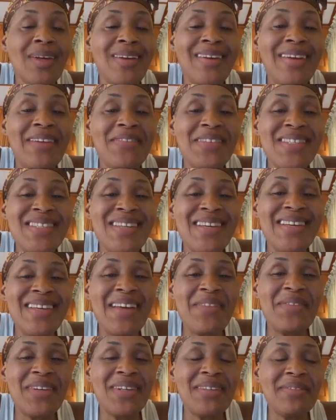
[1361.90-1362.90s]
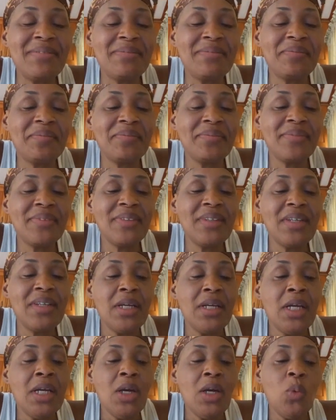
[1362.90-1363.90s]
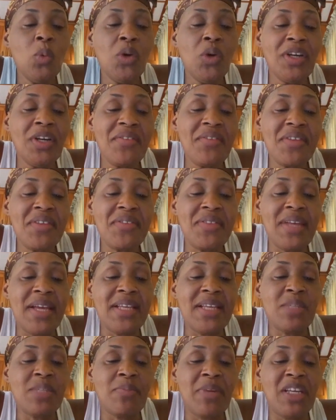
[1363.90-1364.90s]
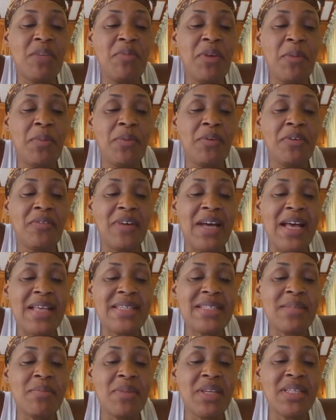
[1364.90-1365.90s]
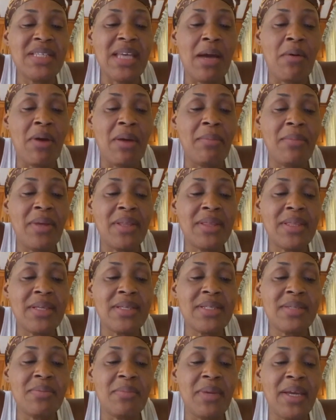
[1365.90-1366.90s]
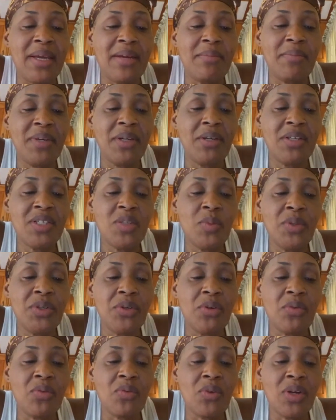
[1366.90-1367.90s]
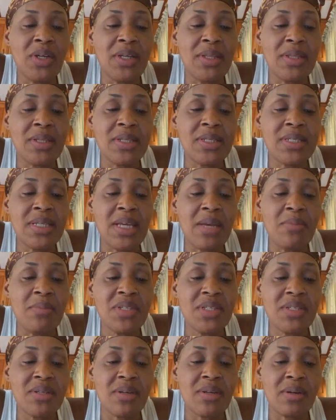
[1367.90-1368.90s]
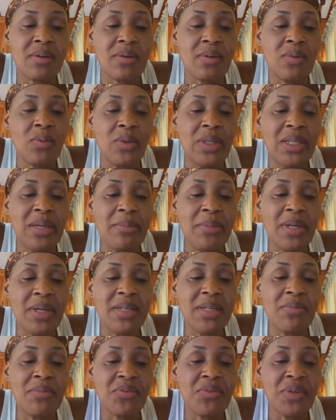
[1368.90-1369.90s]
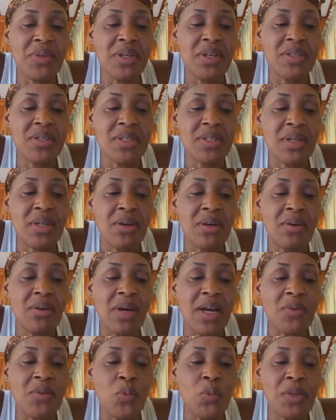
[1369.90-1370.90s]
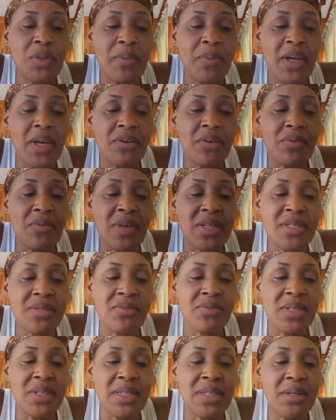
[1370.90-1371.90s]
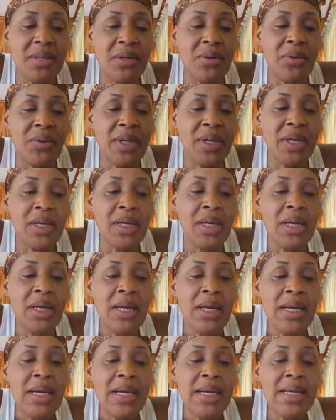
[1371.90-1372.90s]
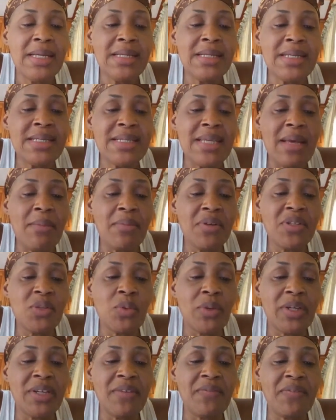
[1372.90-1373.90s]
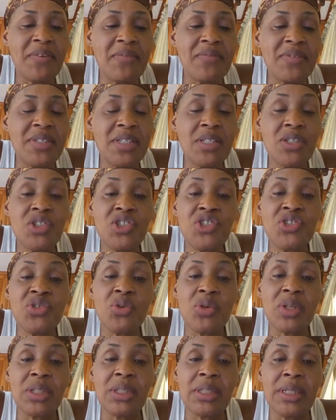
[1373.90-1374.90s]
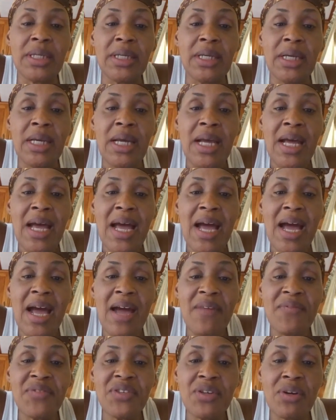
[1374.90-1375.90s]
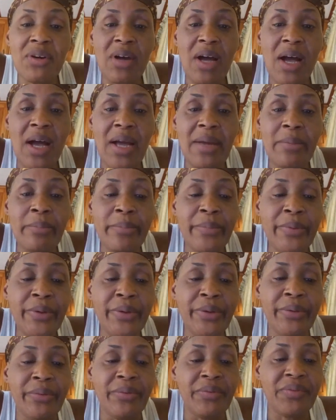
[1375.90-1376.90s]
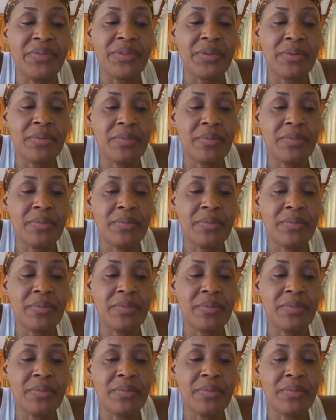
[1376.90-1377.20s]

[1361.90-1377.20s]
Never say never. One of the things many people have asked me is how I met this man, because we don't run in the same circle. Well, I met him 3 years ago at a Wheatbaker restaurant in Ikoyi in December 2015, shortly after I moved